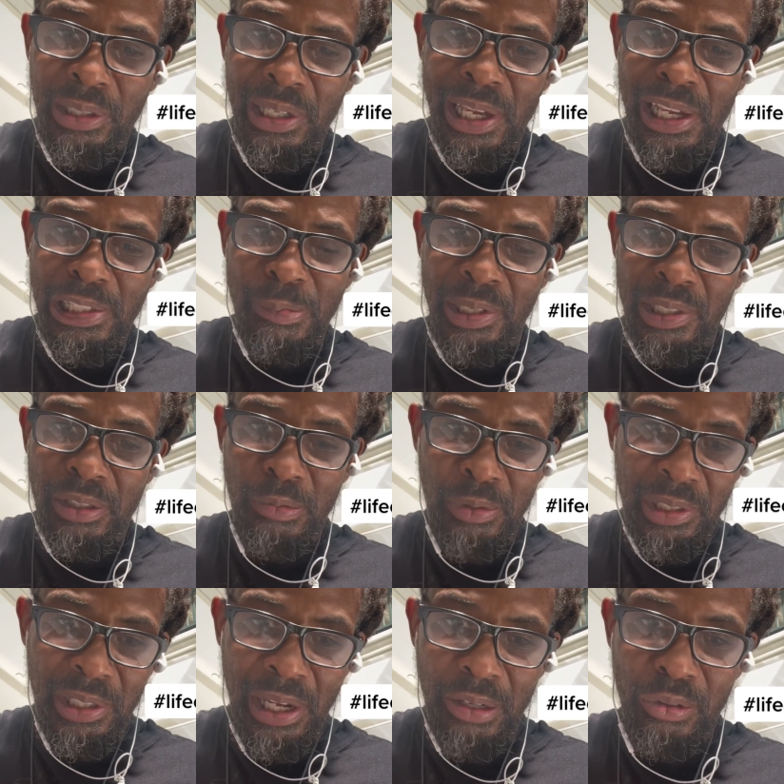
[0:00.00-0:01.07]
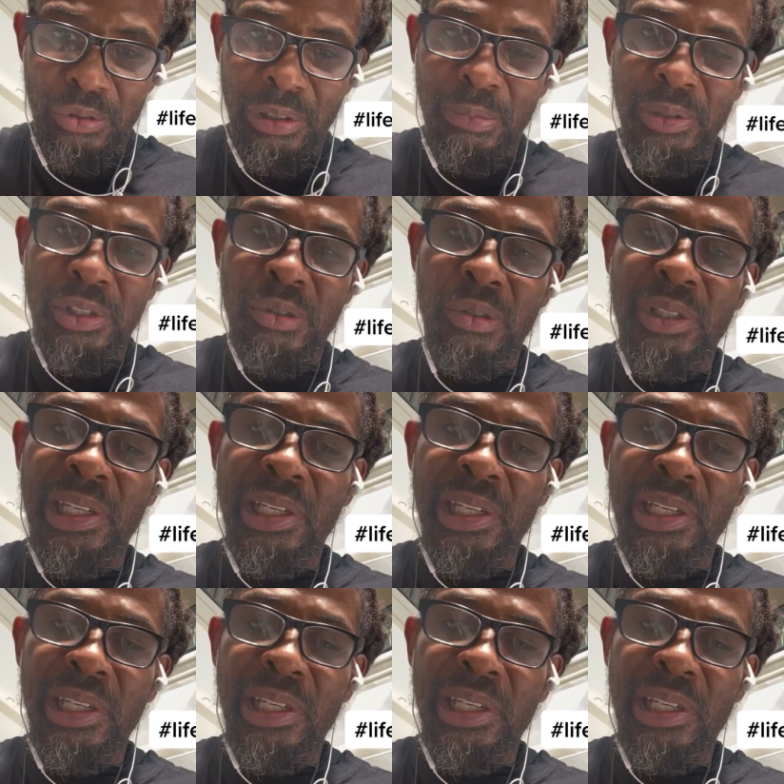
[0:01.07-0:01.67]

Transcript: aspects of what Donald Trump was doing,